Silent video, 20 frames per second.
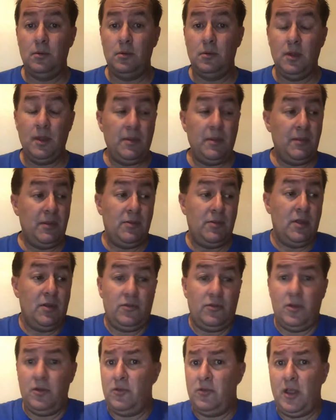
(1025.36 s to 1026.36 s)
I mean,
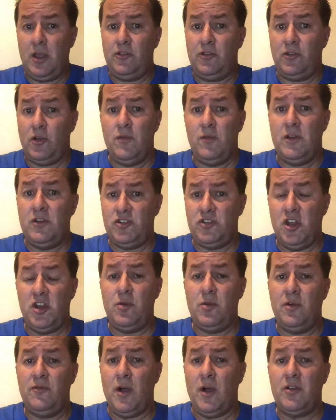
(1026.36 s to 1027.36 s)
they serve a
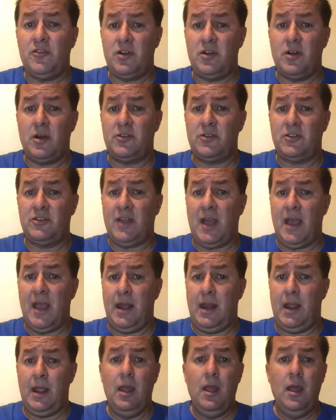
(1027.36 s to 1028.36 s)
genuine function in our
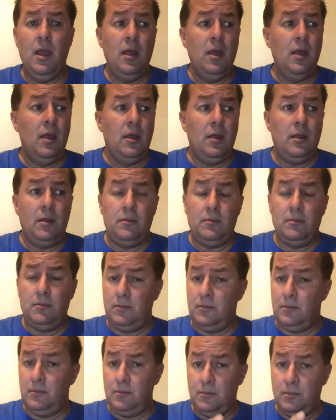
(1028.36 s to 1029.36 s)
society.
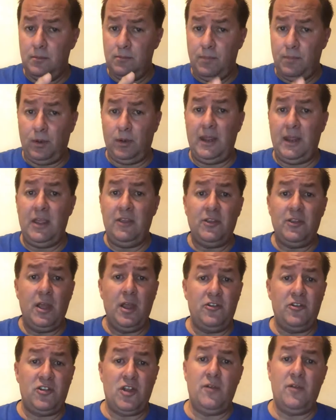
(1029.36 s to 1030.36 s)
Police
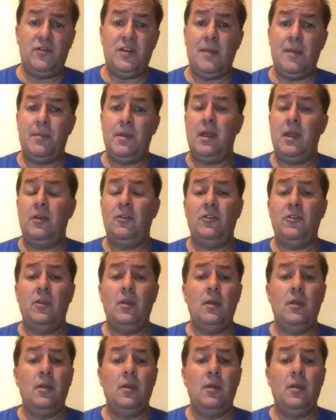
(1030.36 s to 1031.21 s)
and sheriff deputies,